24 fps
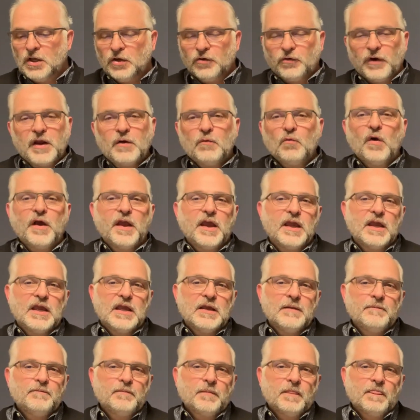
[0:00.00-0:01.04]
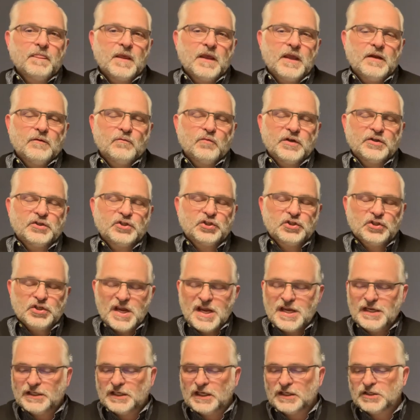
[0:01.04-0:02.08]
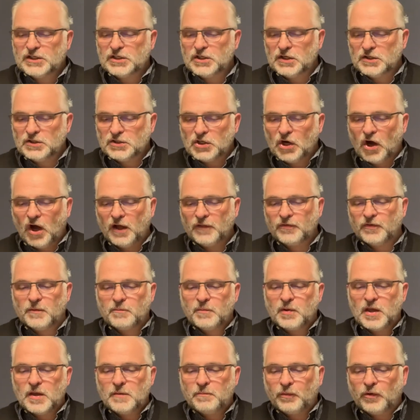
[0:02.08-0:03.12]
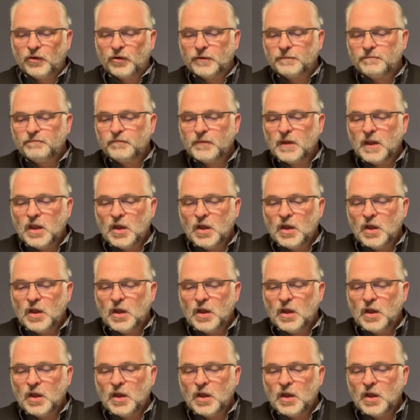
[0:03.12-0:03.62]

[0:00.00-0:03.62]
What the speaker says: Great way in which Jesus taught the people.